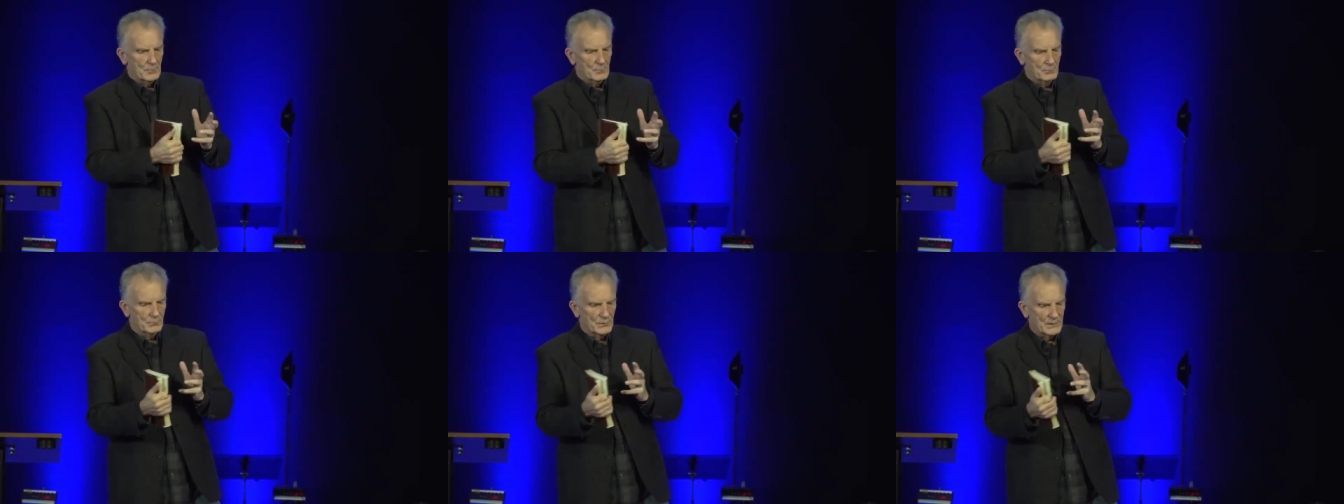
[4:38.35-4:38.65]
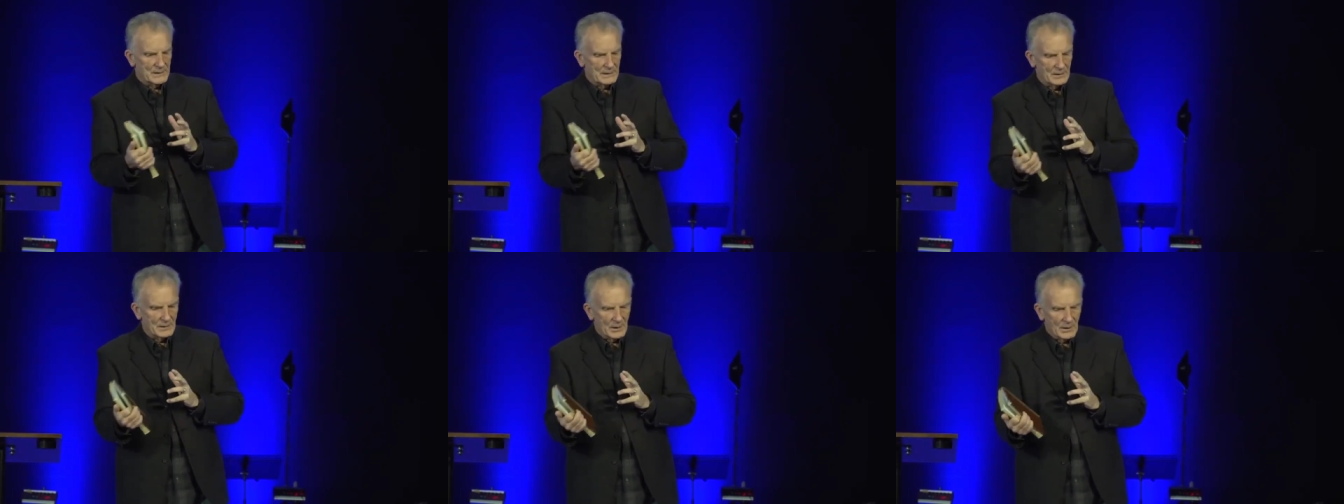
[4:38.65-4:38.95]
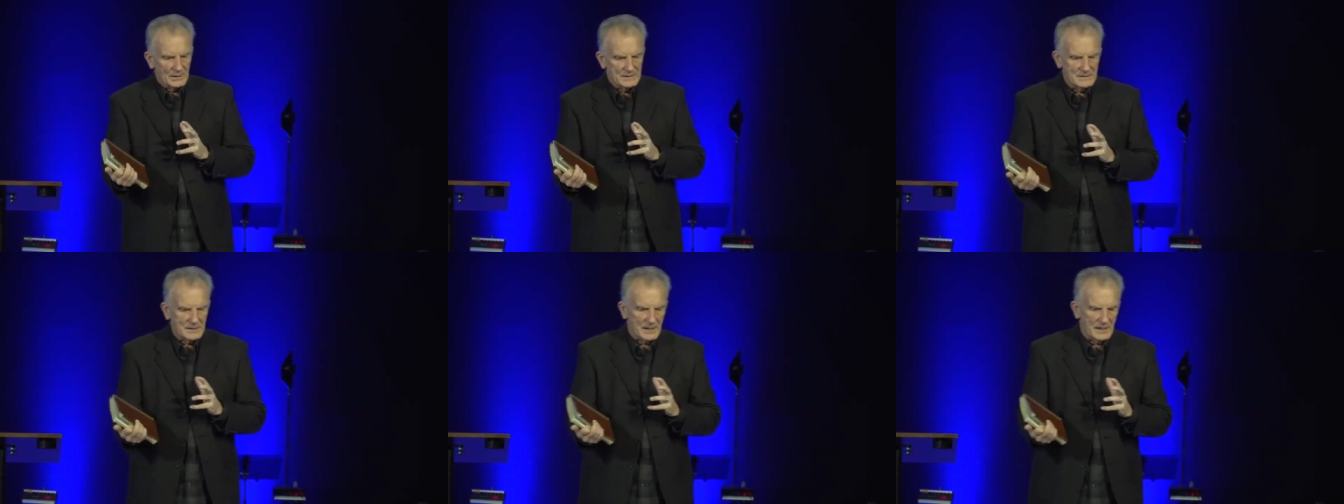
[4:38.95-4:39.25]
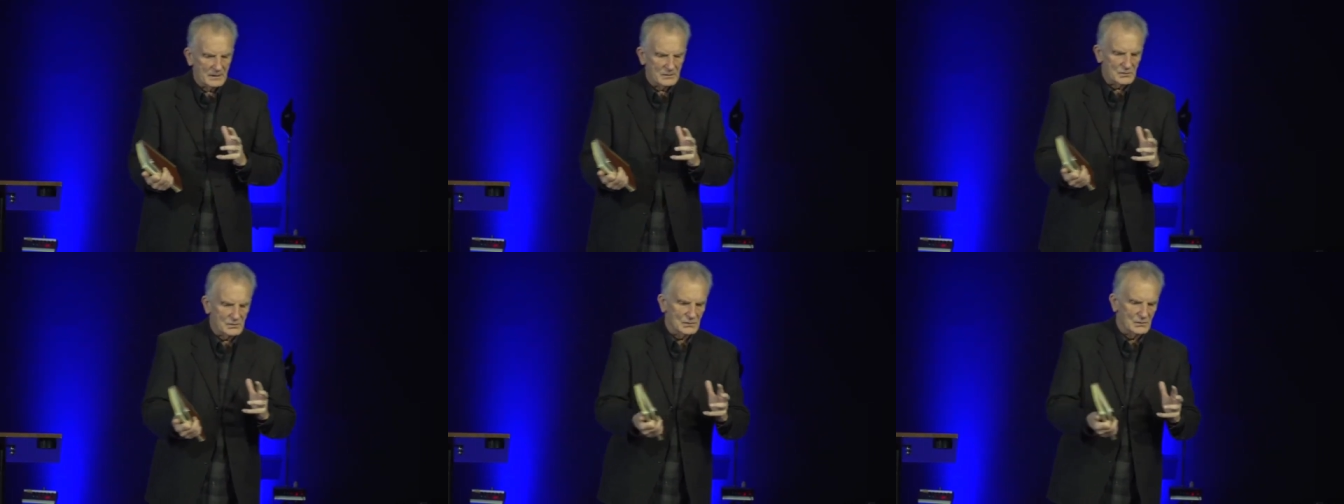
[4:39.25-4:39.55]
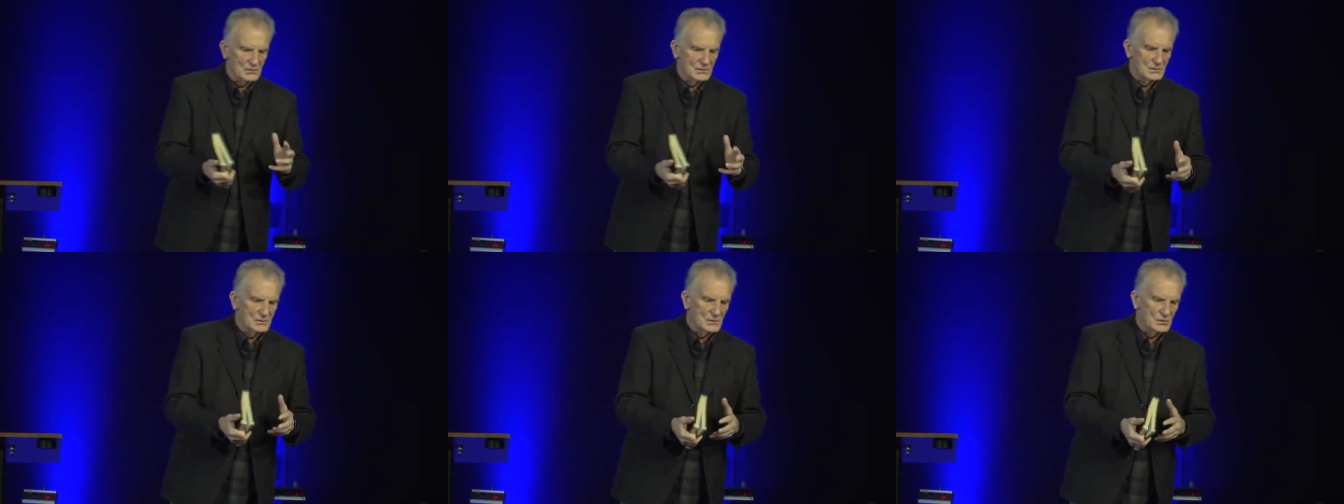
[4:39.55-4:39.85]
bringing our
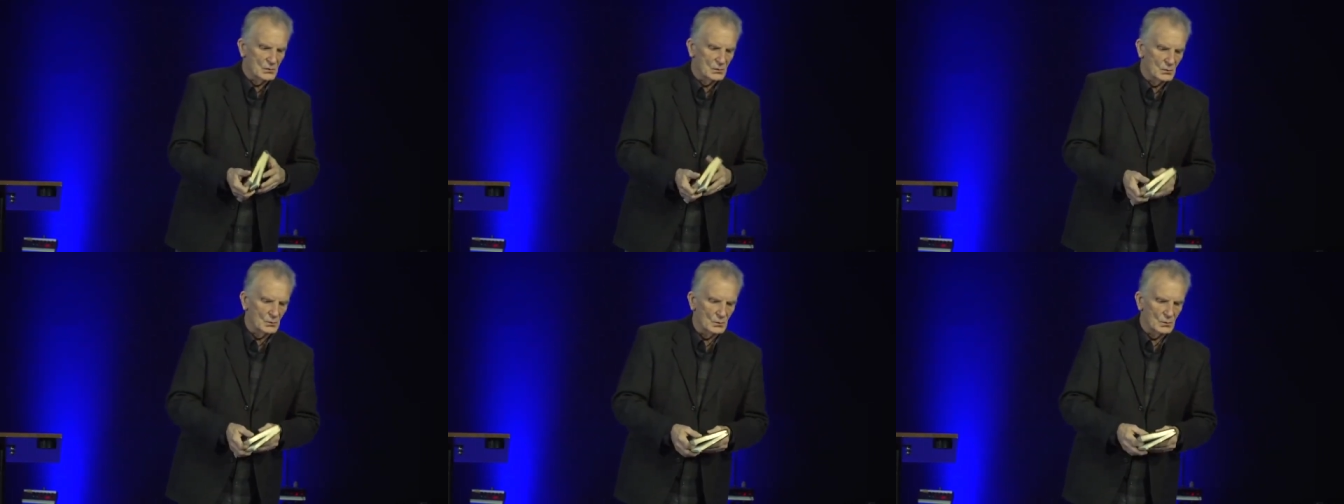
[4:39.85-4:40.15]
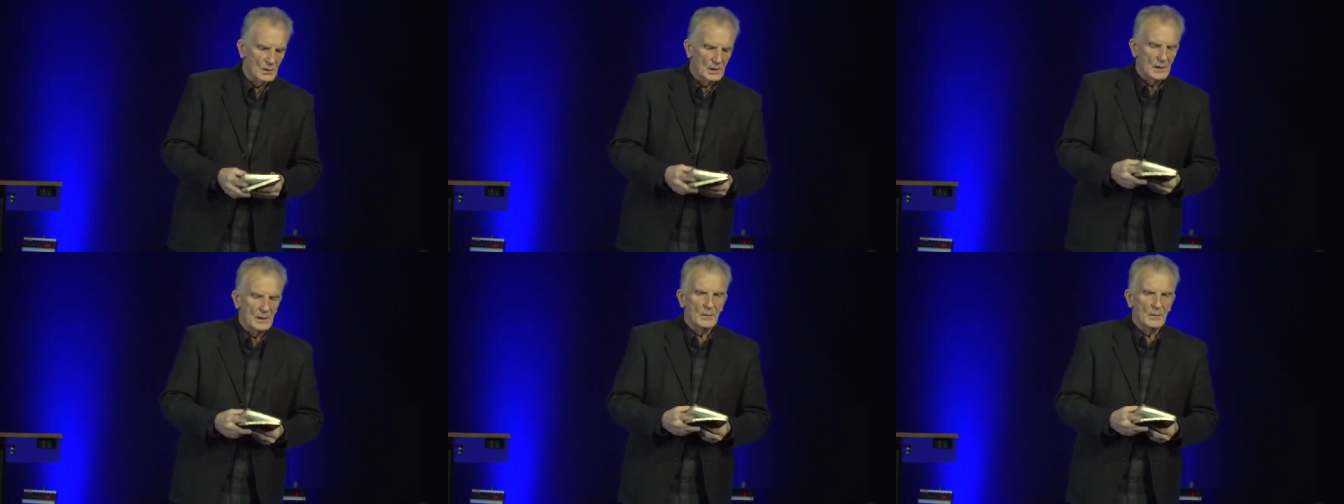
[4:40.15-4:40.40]
attention to